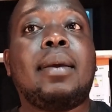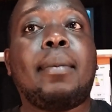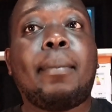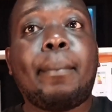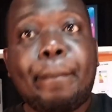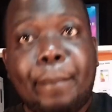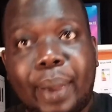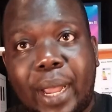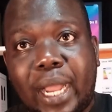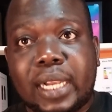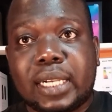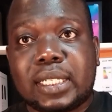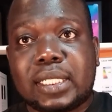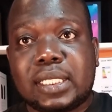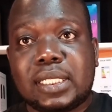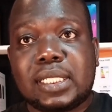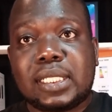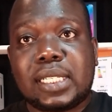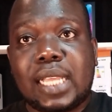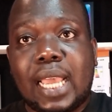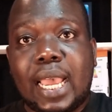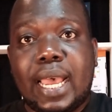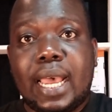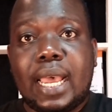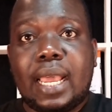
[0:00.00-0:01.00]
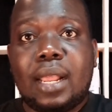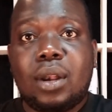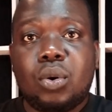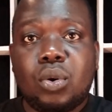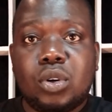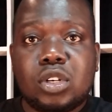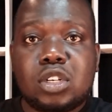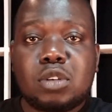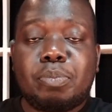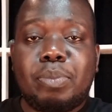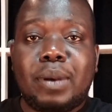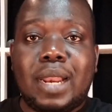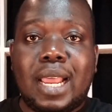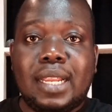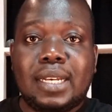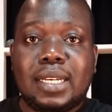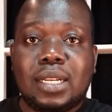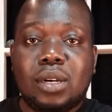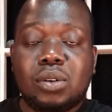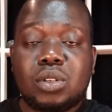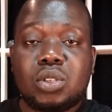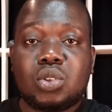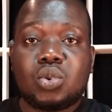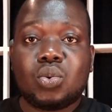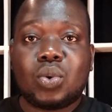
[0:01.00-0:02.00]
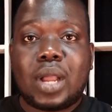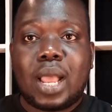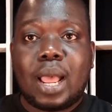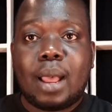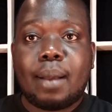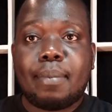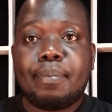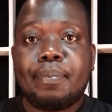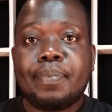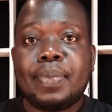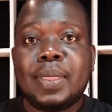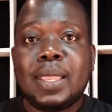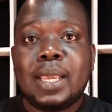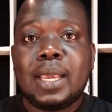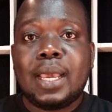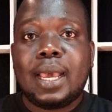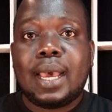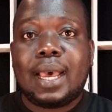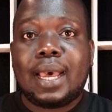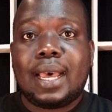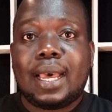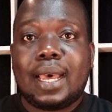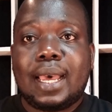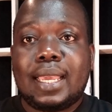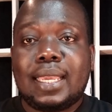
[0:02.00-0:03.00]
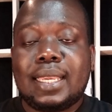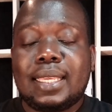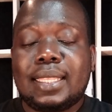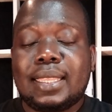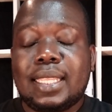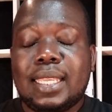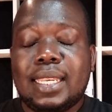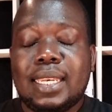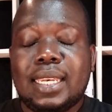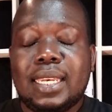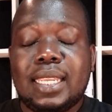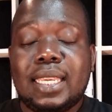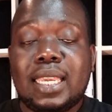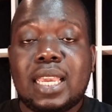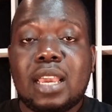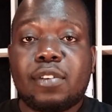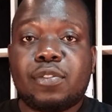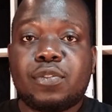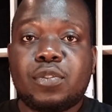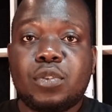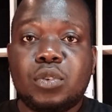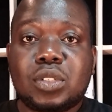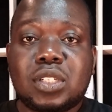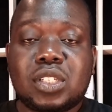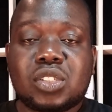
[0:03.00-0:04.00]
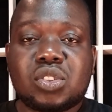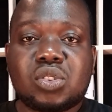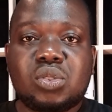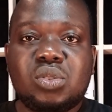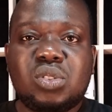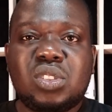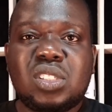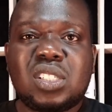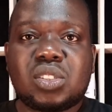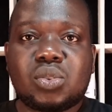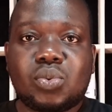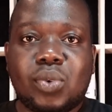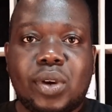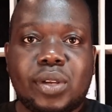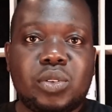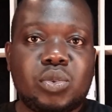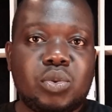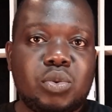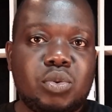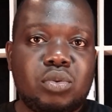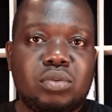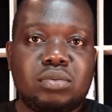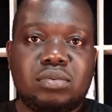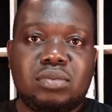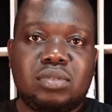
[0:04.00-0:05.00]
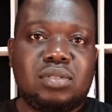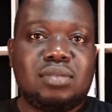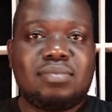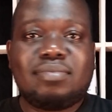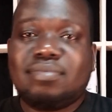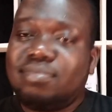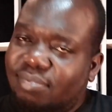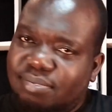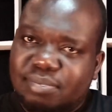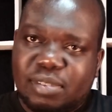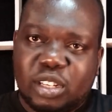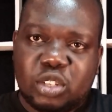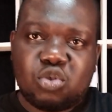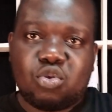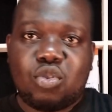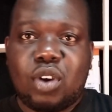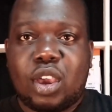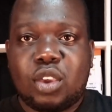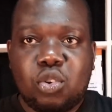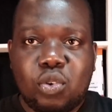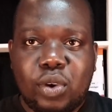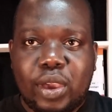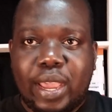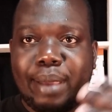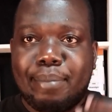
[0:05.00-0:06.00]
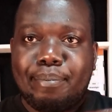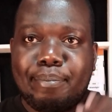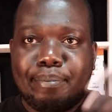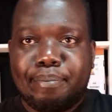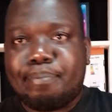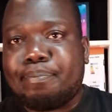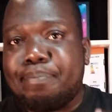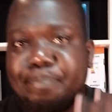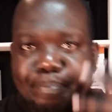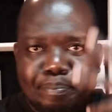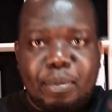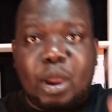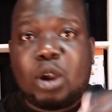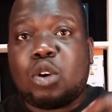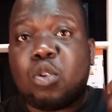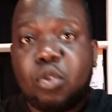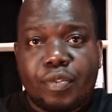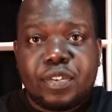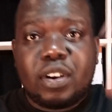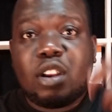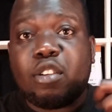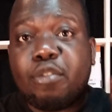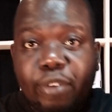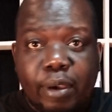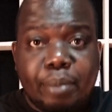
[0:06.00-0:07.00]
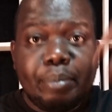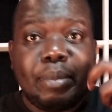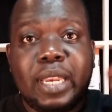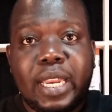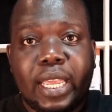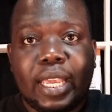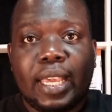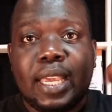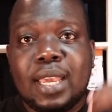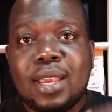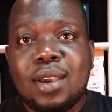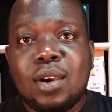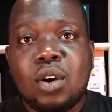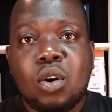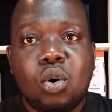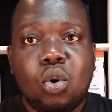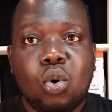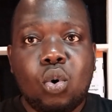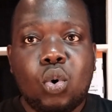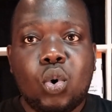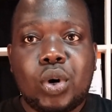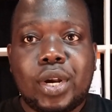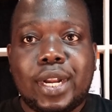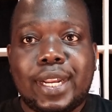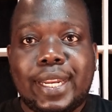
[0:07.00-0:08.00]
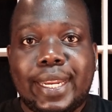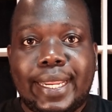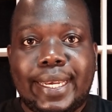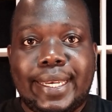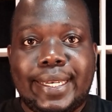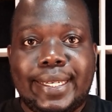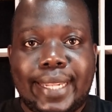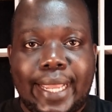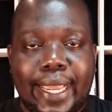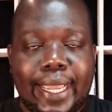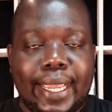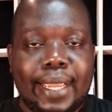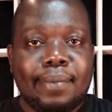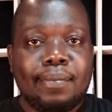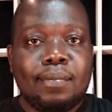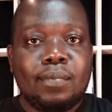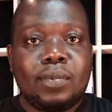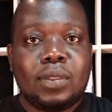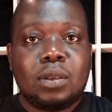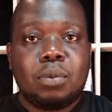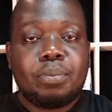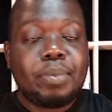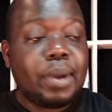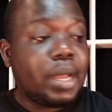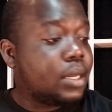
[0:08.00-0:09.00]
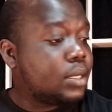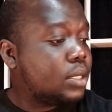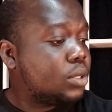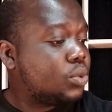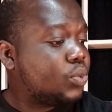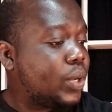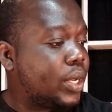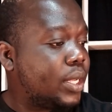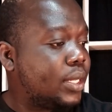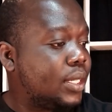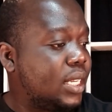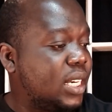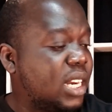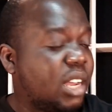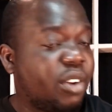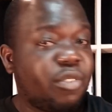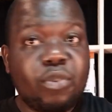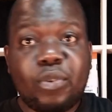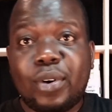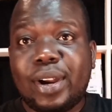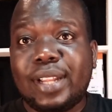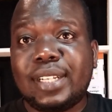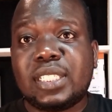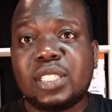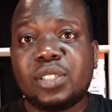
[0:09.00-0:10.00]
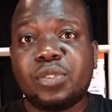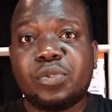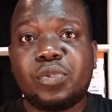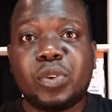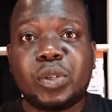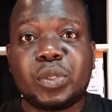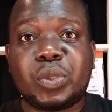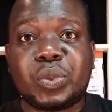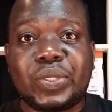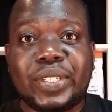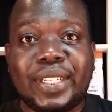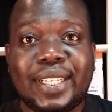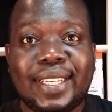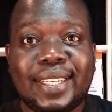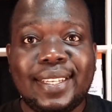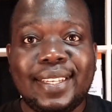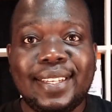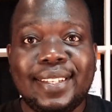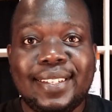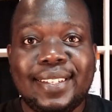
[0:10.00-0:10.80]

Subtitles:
packed, a lot planned out to come in the near future. So you just want to make sure you're part of the family already. But well, enough ranting for today.